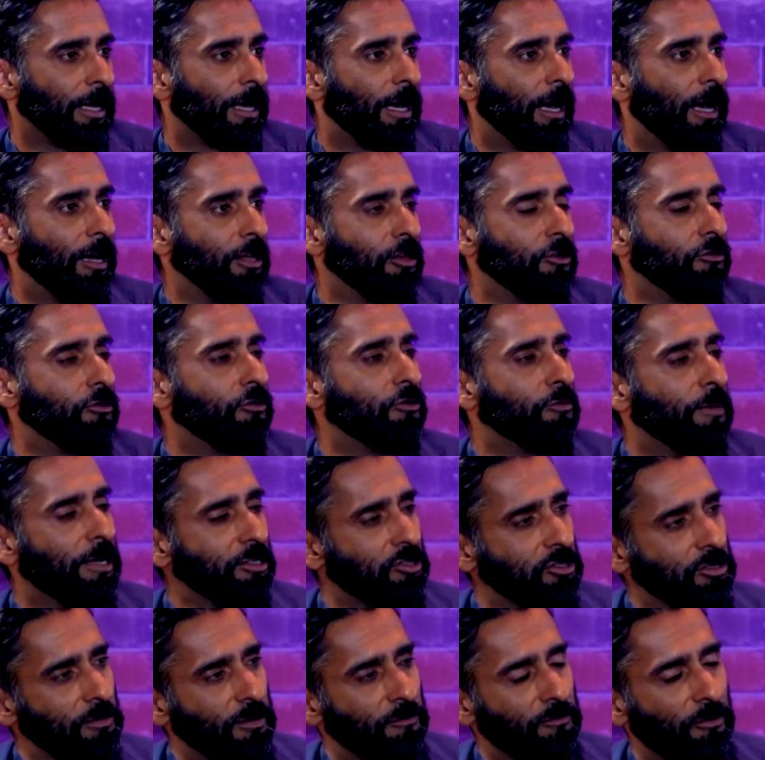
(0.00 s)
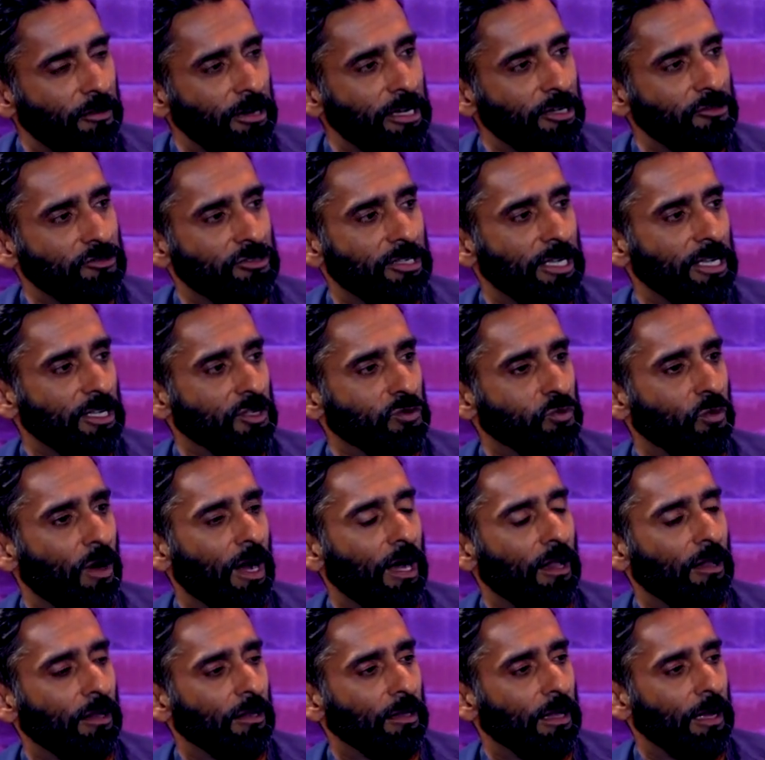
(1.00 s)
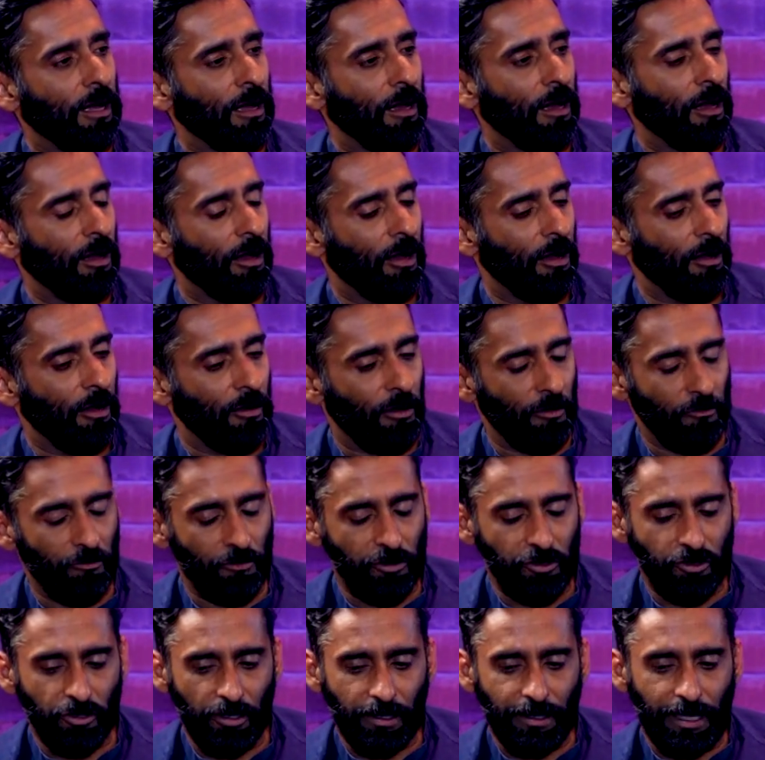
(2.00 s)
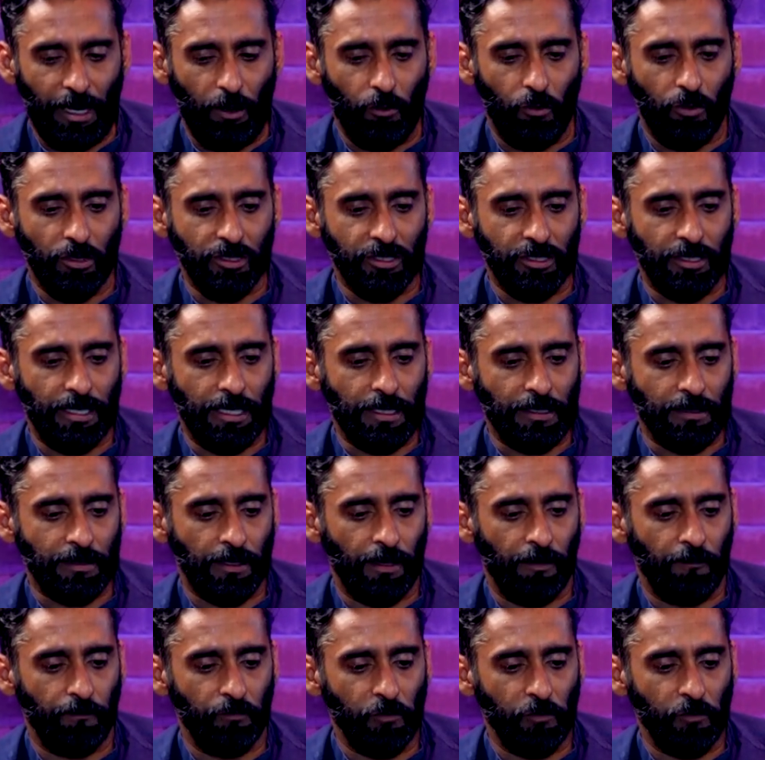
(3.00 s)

You mentioned something very interesting as well, Richard, and that was that,